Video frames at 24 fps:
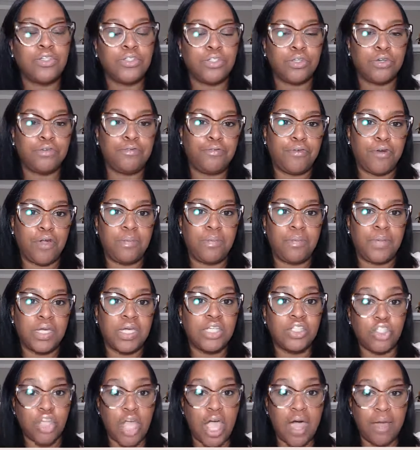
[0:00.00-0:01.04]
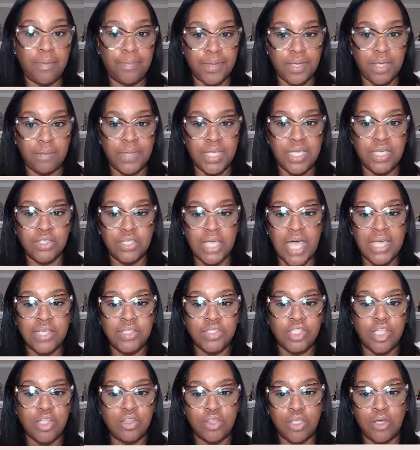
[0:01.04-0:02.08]
are from Kajabi, because I
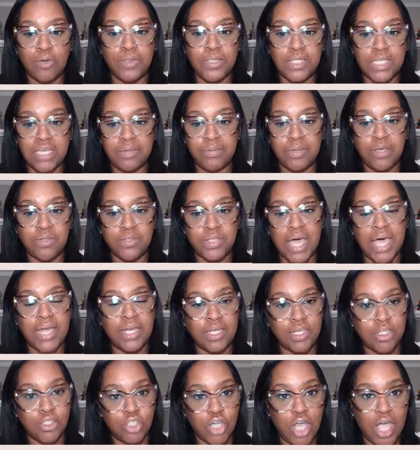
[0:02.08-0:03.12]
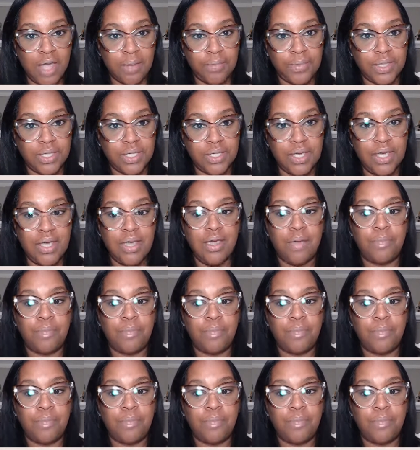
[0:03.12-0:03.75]
send those emails out of Kajabi.